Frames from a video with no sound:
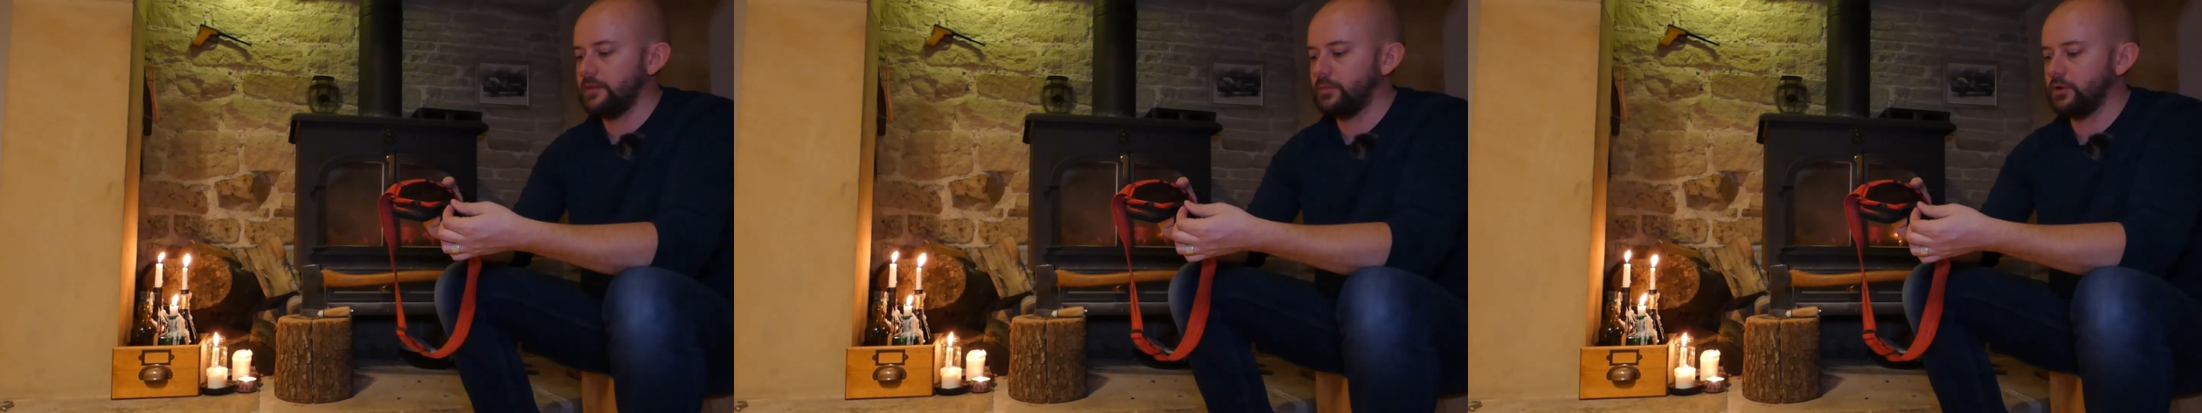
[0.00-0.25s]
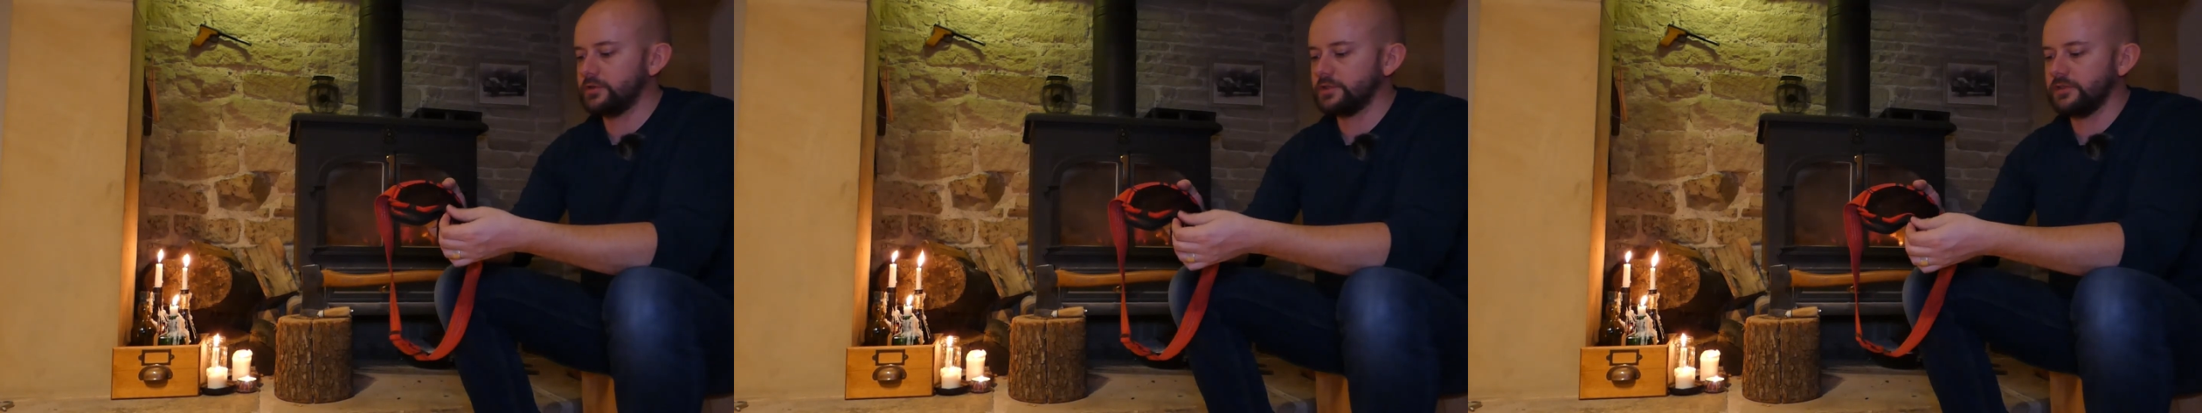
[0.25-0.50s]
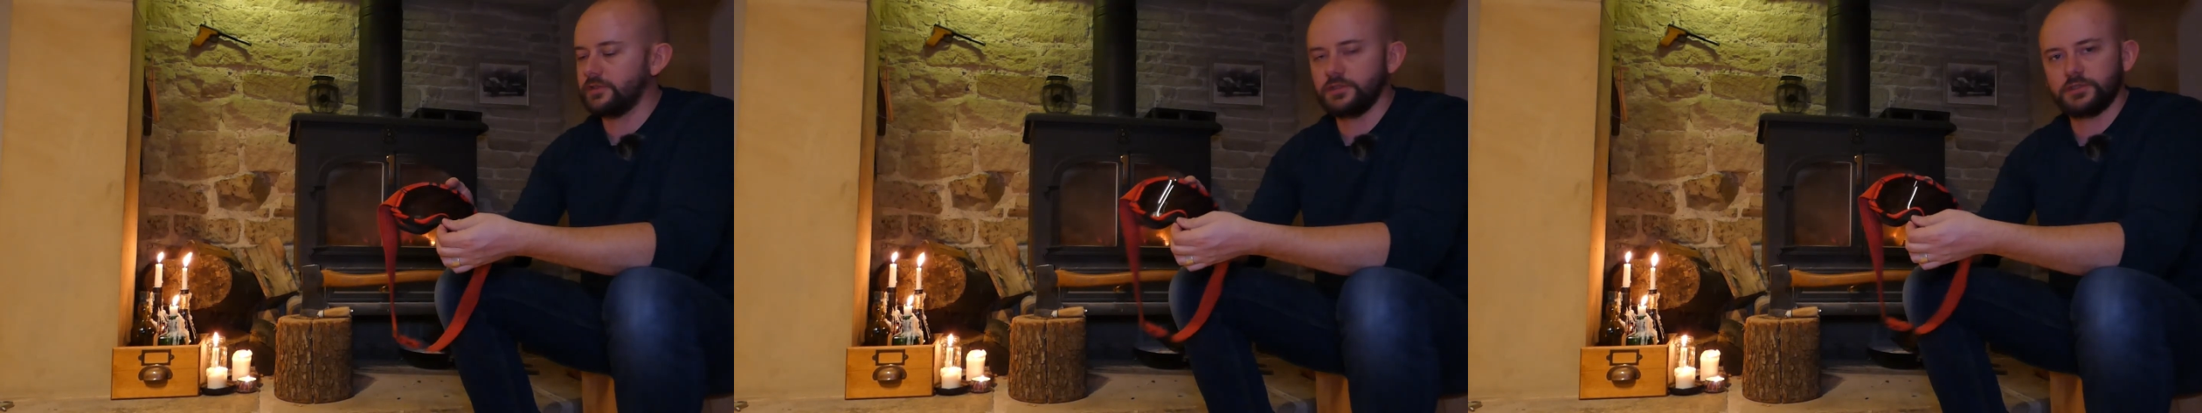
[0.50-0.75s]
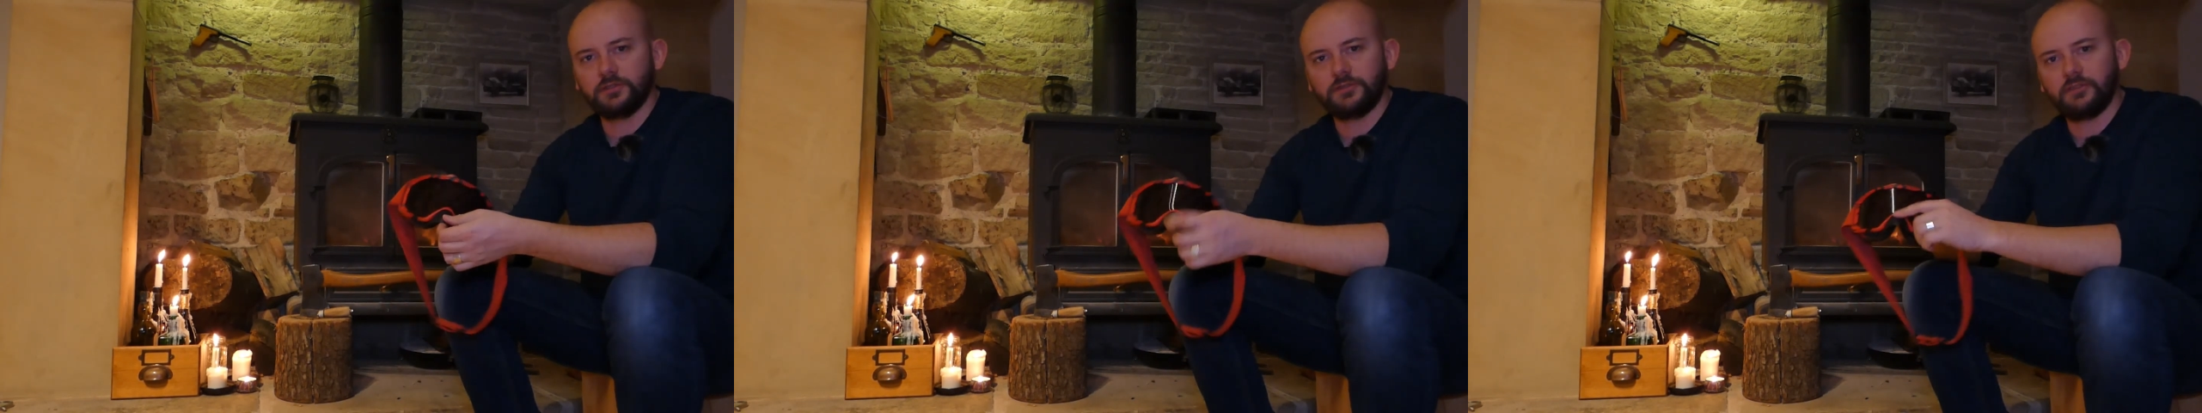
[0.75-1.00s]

bugs off and stuff.